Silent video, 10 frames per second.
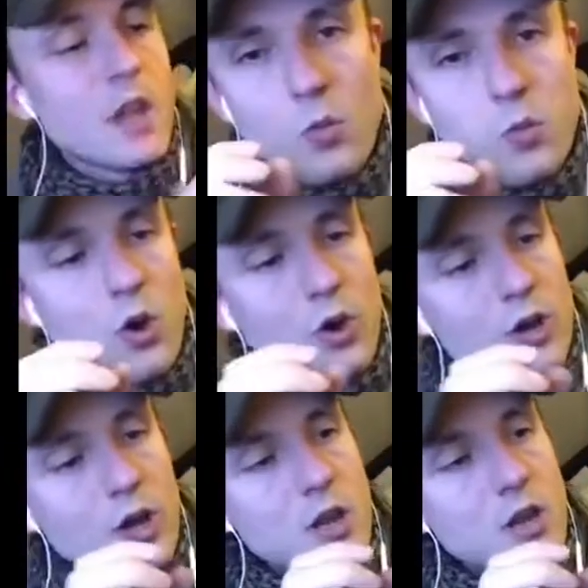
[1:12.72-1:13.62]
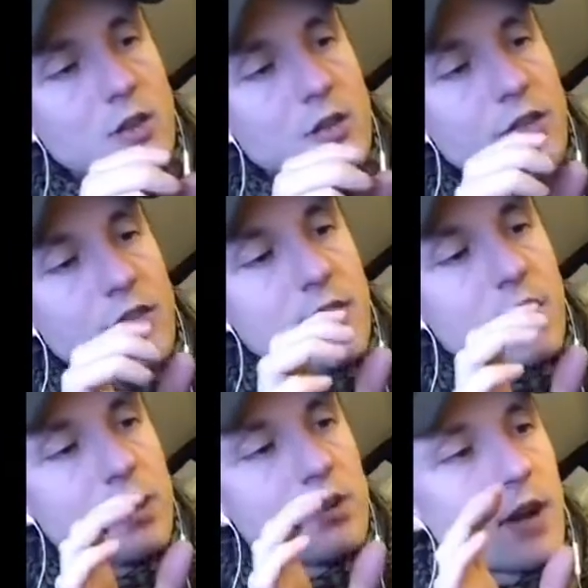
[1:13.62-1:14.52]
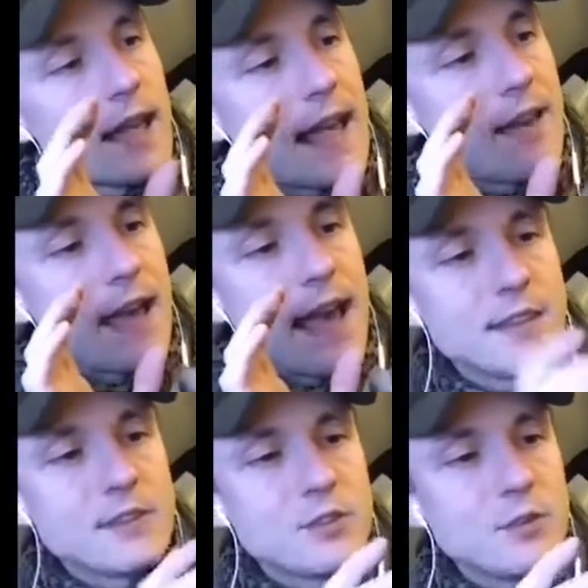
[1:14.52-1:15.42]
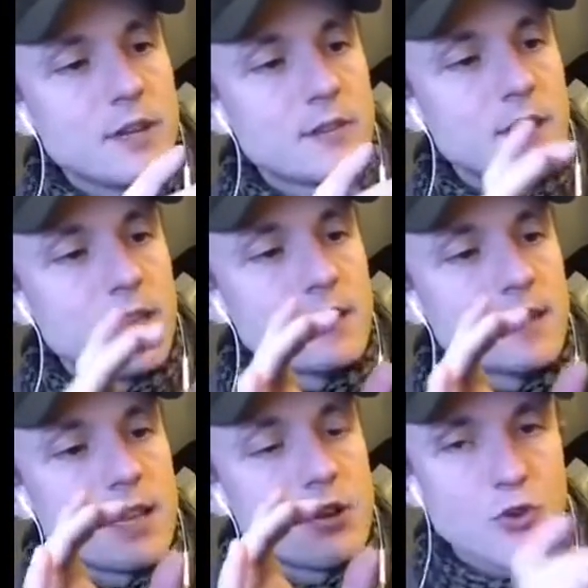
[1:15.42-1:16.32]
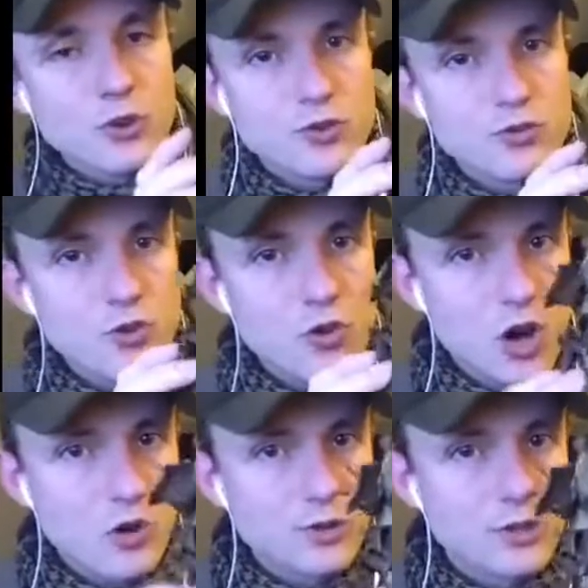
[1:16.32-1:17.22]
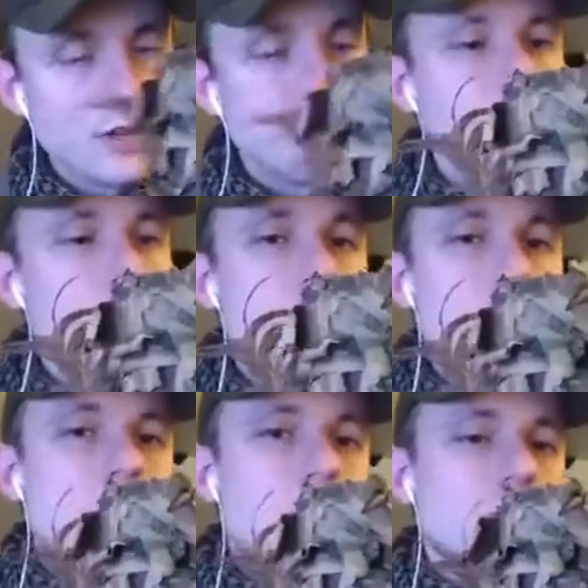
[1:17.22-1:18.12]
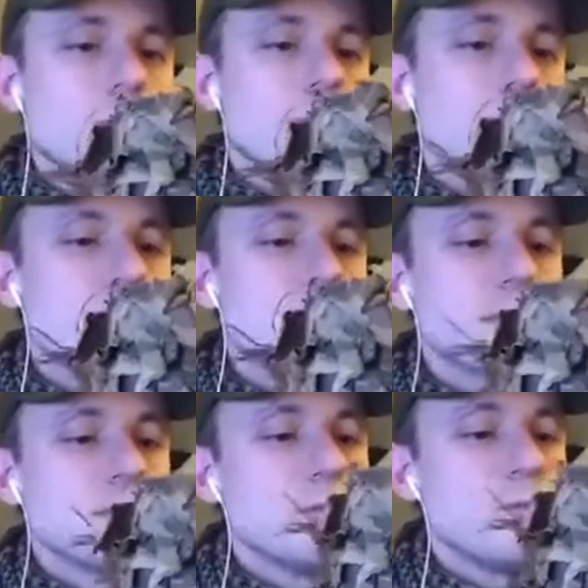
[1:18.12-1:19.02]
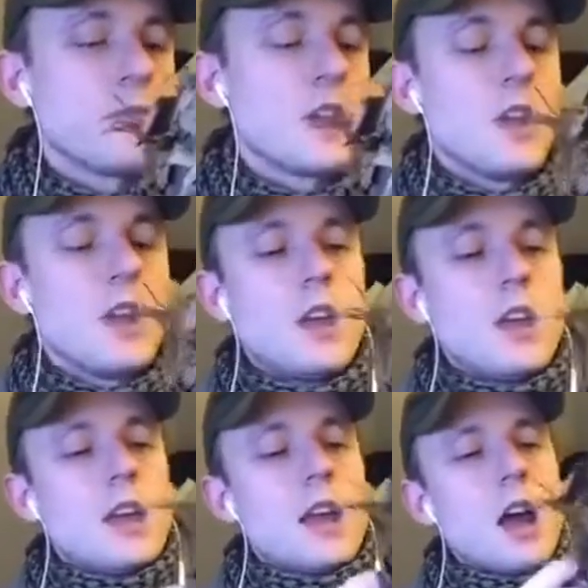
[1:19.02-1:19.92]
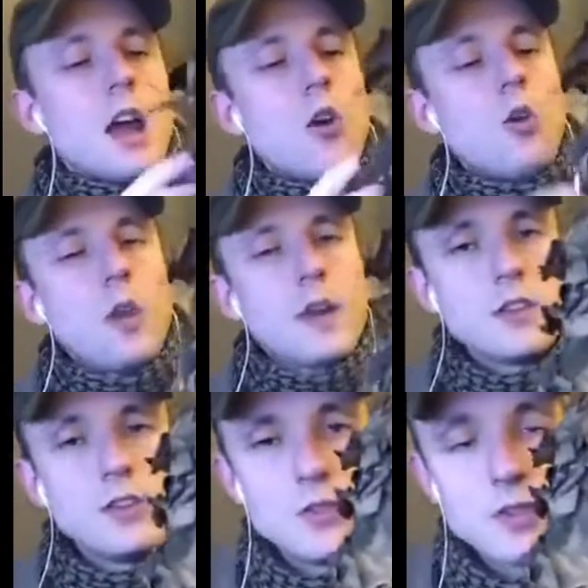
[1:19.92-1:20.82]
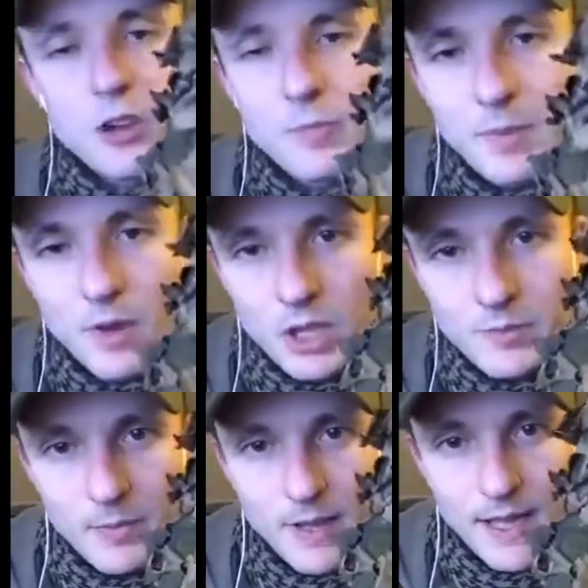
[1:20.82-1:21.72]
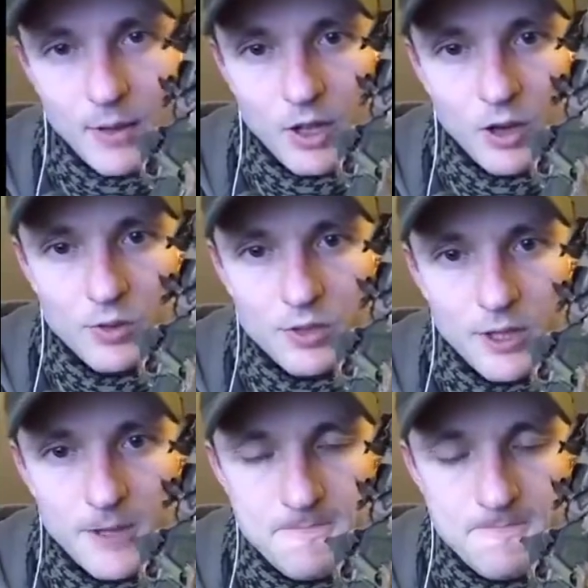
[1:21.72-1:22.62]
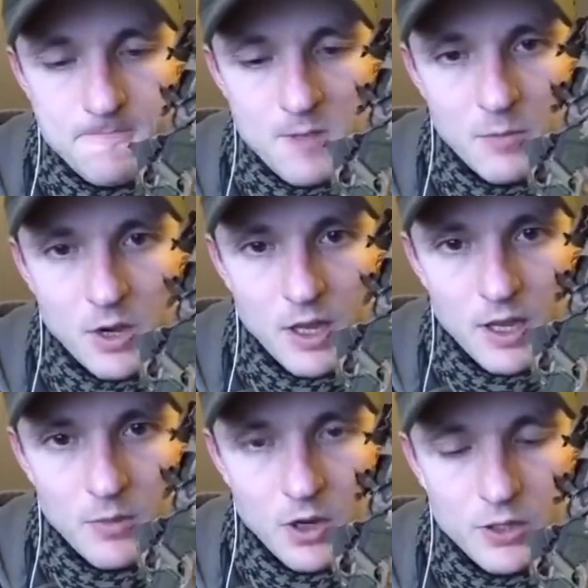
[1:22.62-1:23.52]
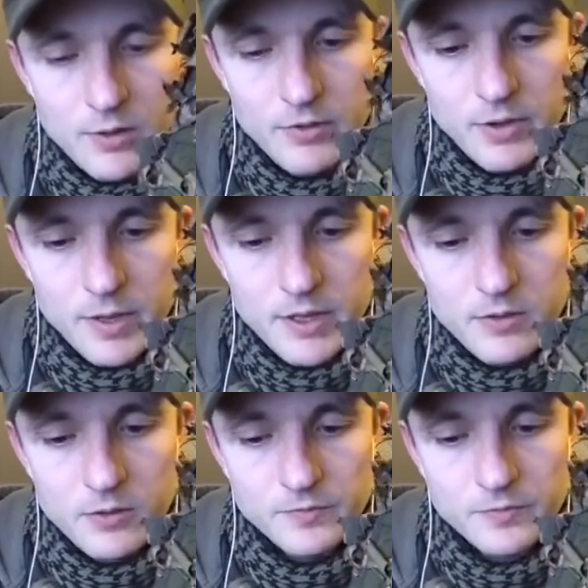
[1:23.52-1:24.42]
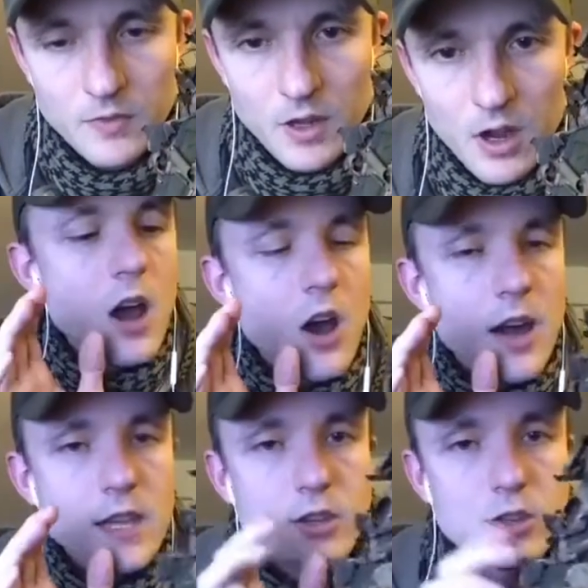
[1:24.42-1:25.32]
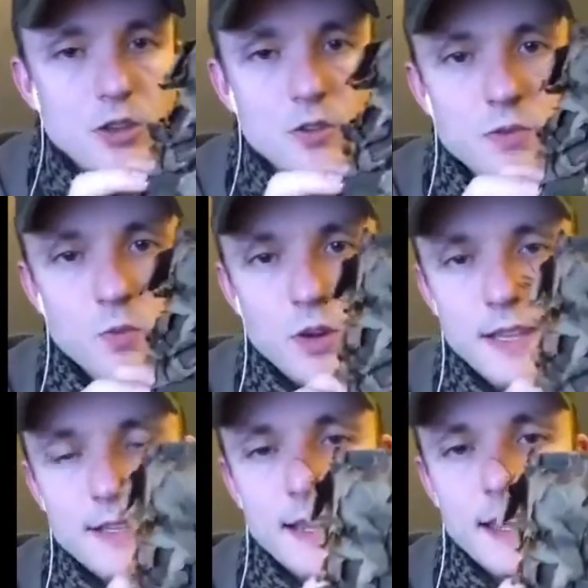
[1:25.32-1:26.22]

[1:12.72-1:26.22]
One thing I have added to it is a cross-draw holster for my Mark 23 pistol. All I use, a lot of people ask me about how I holster my Mark 23 pistol. I just use what is